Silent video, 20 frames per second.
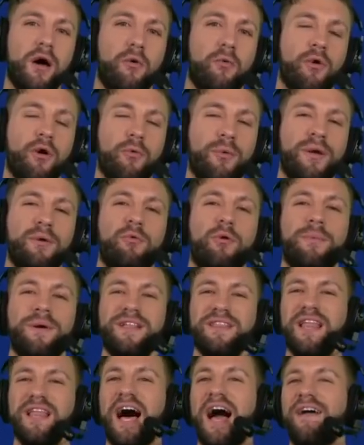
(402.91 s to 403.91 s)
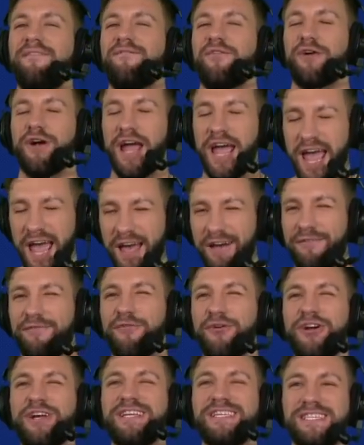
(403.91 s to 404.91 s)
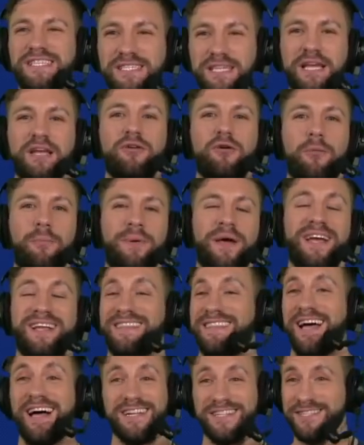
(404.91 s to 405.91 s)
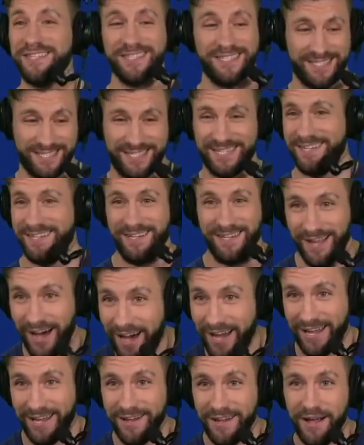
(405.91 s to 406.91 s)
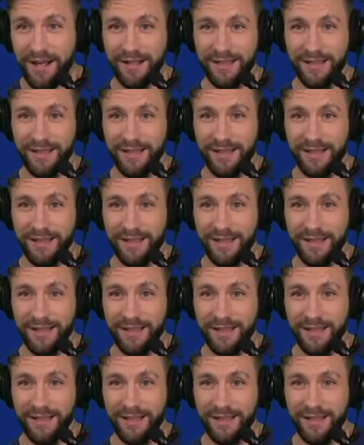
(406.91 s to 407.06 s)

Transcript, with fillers: where we will be live for every single pick, not just tonight.